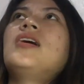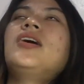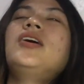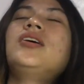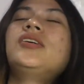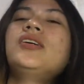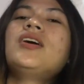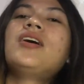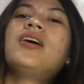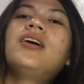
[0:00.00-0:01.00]
uh,
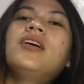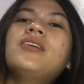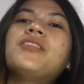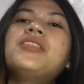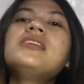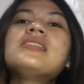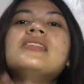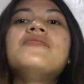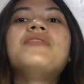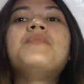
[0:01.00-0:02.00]
this
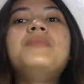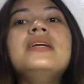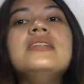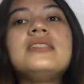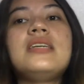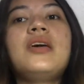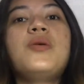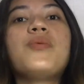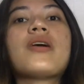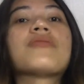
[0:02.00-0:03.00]
livability
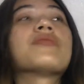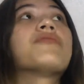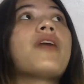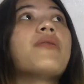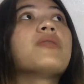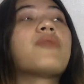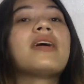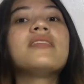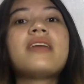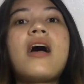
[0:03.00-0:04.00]
we are referring
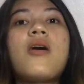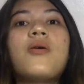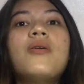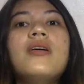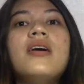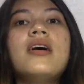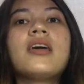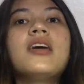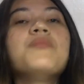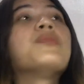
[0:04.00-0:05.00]
right now
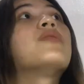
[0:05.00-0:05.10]
can be